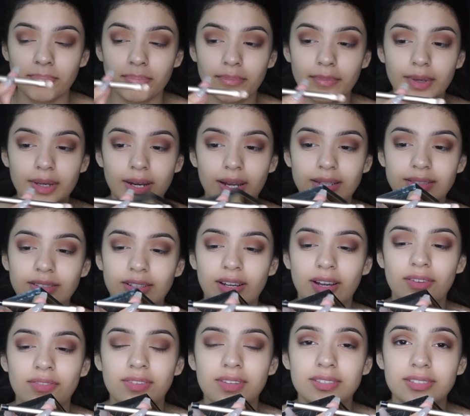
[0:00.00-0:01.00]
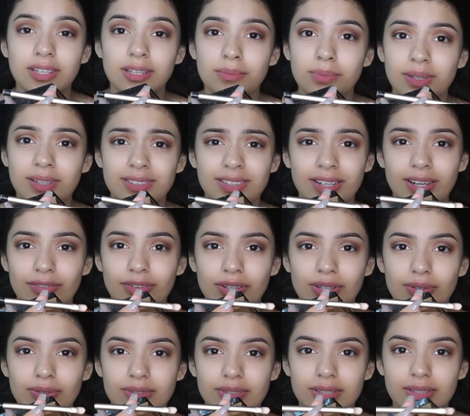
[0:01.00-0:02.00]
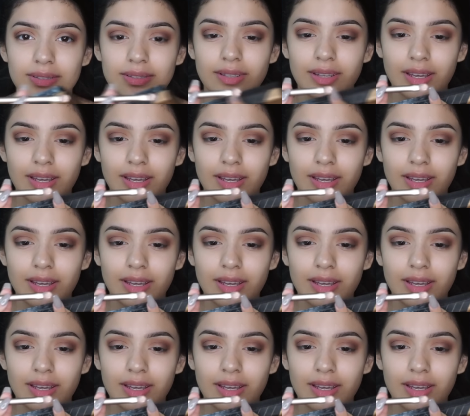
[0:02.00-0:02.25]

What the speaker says: but I took off this end because I never use it.